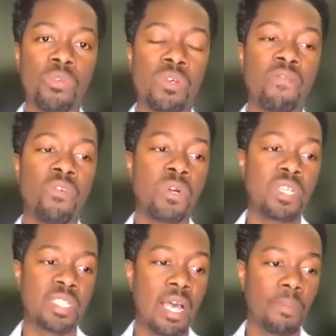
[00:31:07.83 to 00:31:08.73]
So for
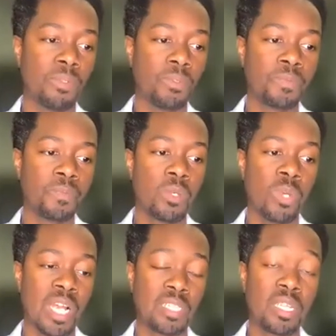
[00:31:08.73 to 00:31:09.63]
example,
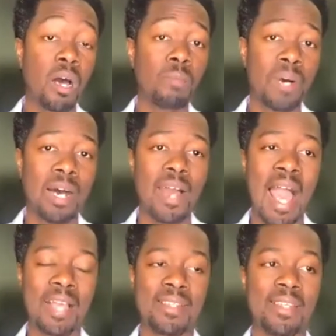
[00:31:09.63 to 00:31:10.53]
when I talk about
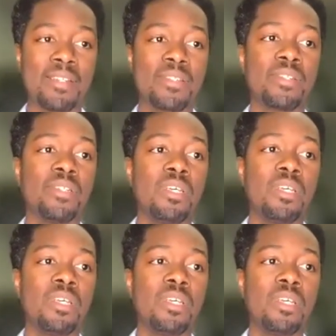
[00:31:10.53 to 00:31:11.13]
access